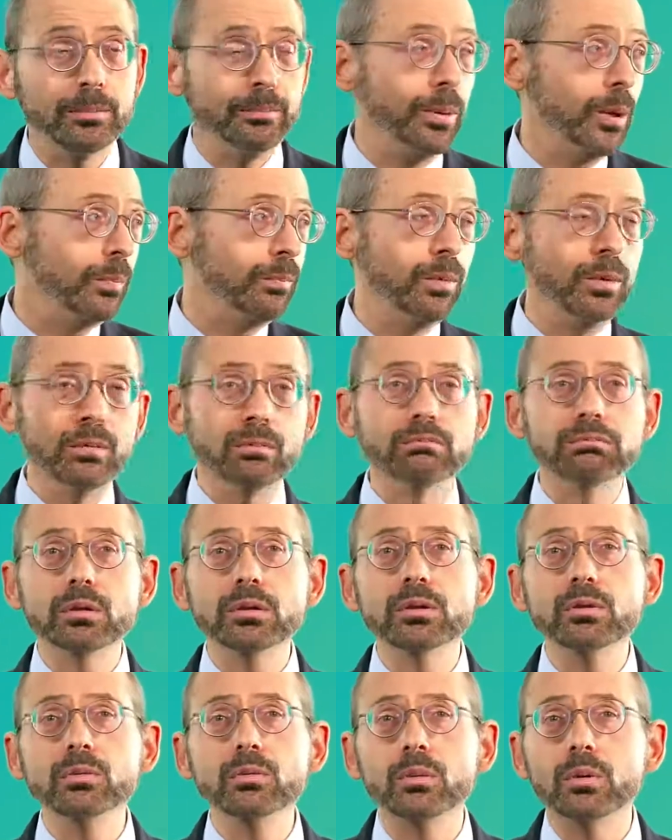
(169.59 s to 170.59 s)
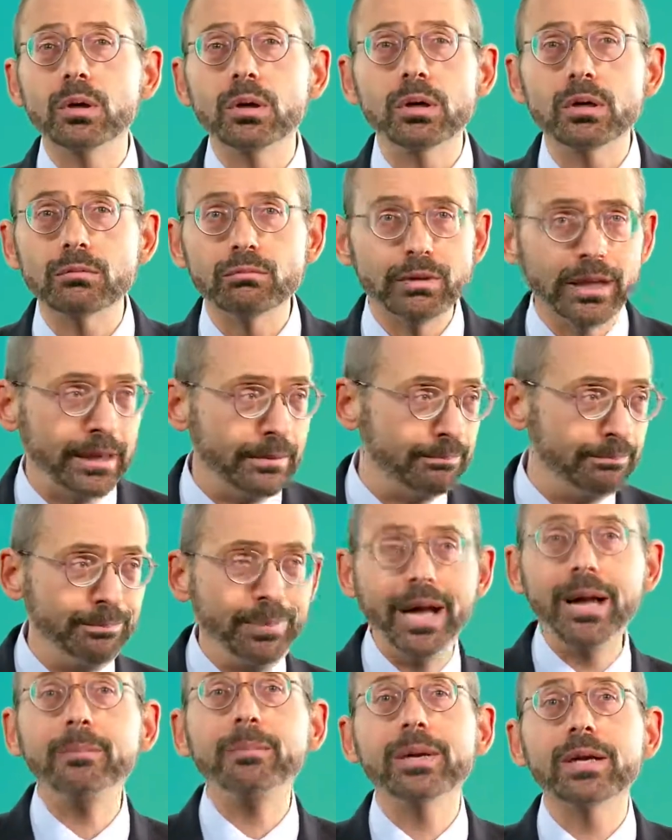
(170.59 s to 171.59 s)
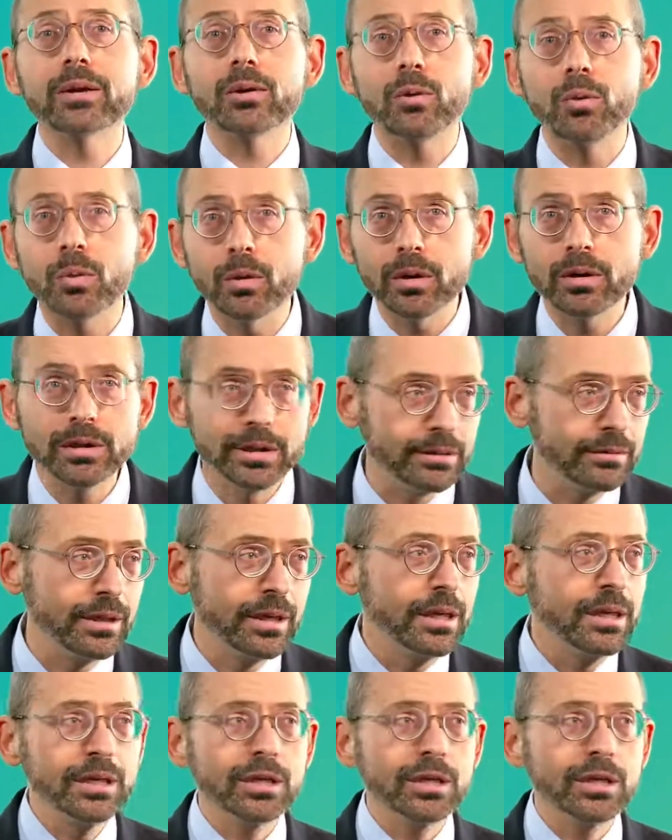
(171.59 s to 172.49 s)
purple, blue, or red popping corn, and